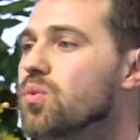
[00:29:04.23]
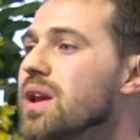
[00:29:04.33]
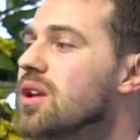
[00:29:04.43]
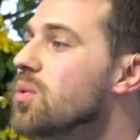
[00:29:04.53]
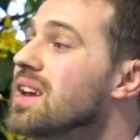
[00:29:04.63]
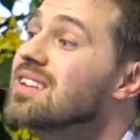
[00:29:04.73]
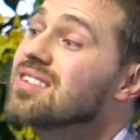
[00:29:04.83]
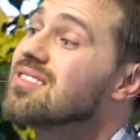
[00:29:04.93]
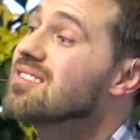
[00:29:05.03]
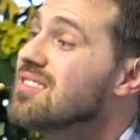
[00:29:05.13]
week, we get
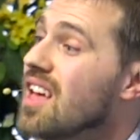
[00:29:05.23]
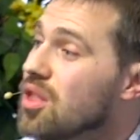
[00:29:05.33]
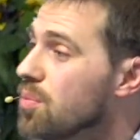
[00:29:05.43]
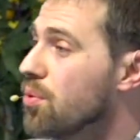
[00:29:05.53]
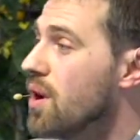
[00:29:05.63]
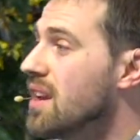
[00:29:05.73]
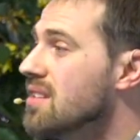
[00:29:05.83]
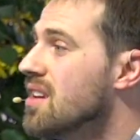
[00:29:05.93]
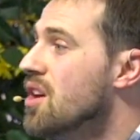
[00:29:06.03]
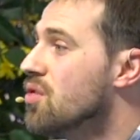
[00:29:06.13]
to
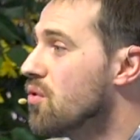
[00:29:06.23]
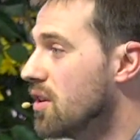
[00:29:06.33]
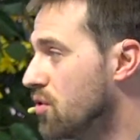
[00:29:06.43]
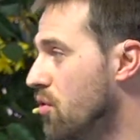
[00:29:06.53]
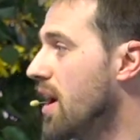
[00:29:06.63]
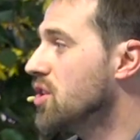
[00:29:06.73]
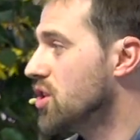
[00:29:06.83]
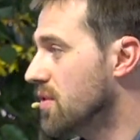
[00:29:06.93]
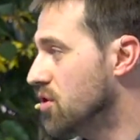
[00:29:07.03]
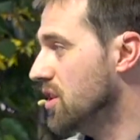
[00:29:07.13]
celebrate the
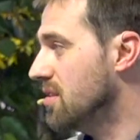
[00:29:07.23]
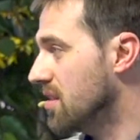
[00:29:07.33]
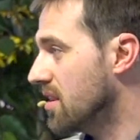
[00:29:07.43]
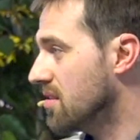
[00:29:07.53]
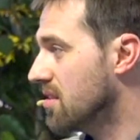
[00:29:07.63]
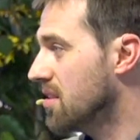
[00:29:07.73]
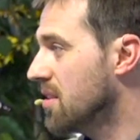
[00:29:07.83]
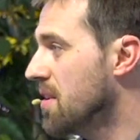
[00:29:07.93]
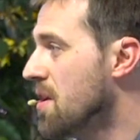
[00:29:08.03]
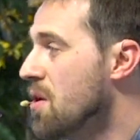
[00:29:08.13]
resurrection of Jesus,
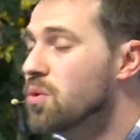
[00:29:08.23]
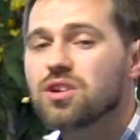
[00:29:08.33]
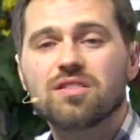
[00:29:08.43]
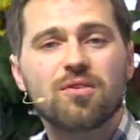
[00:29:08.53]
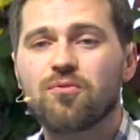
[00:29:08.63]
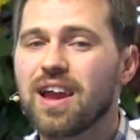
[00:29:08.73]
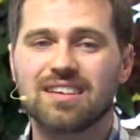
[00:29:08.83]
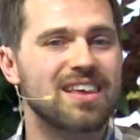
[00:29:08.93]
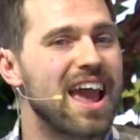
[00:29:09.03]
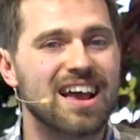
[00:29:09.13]
which is a
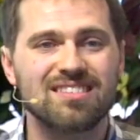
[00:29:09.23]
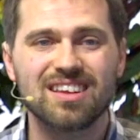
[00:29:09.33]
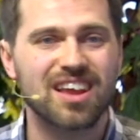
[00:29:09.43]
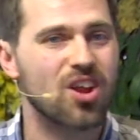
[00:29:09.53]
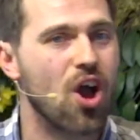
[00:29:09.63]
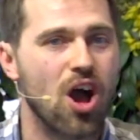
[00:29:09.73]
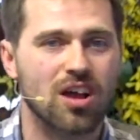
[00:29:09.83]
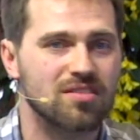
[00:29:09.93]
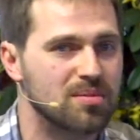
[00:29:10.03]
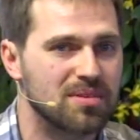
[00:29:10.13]
fantastic and
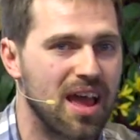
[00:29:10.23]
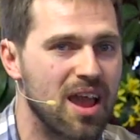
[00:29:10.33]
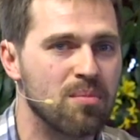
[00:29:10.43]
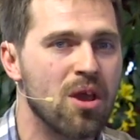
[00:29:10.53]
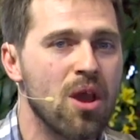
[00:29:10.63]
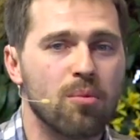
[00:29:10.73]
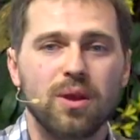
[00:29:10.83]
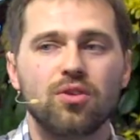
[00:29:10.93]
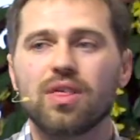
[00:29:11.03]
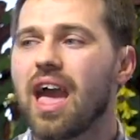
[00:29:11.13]
awesome time. And
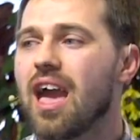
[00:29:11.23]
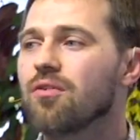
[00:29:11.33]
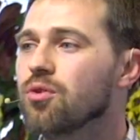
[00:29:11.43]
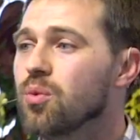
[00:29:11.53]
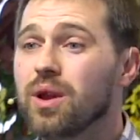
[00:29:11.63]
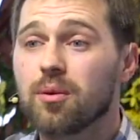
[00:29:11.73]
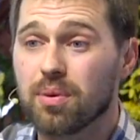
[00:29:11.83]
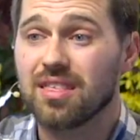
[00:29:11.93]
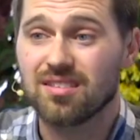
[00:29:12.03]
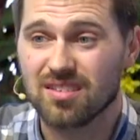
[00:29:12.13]
we do that every week,
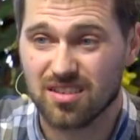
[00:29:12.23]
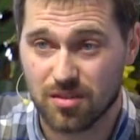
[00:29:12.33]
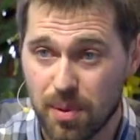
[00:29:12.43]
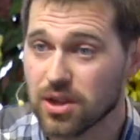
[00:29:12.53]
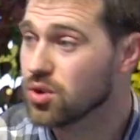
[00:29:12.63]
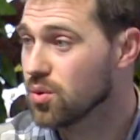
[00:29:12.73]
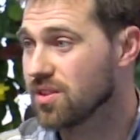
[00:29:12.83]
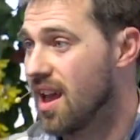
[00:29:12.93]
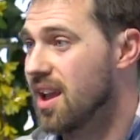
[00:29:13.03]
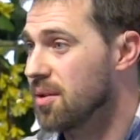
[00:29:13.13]
but this is a special
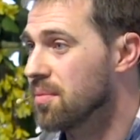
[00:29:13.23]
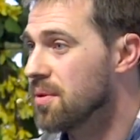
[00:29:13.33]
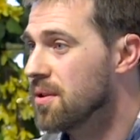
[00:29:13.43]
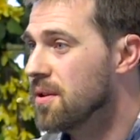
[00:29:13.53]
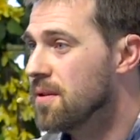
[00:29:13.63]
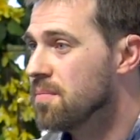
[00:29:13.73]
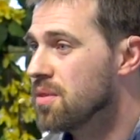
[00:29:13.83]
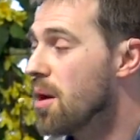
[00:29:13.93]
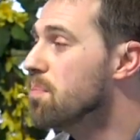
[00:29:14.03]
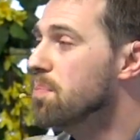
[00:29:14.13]
time,
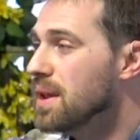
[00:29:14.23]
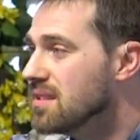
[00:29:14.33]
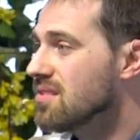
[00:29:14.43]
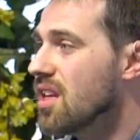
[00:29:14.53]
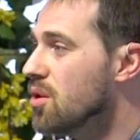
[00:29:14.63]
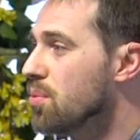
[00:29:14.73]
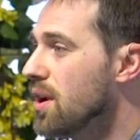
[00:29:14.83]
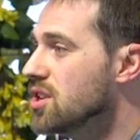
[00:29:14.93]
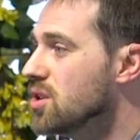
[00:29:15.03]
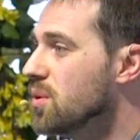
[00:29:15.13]
a big
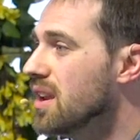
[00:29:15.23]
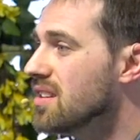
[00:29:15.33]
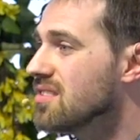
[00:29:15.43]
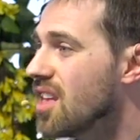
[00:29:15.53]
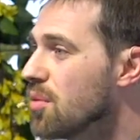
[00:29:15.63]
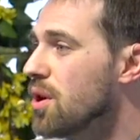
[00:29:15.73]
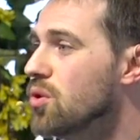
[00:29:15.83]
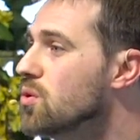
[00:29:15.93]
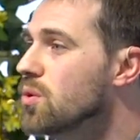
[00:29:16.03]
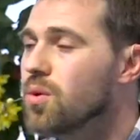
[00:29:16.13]
celebration. We get to celebrate
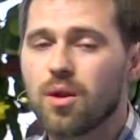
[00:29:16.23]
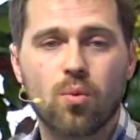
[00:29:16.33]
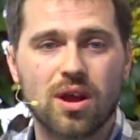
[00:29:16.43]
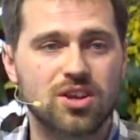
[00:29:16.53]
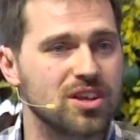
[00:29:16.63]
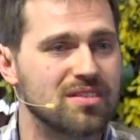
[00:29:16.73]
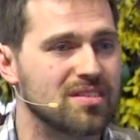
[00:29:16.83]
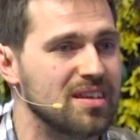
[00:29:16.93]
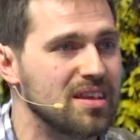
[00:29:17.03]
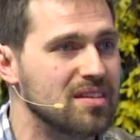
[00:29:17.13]
who and what
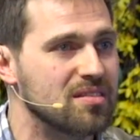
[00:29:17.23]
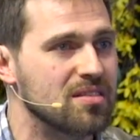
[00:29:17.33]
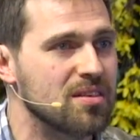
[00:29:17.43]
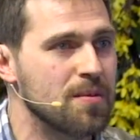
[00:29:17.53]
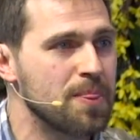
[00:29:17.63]
Jesus is.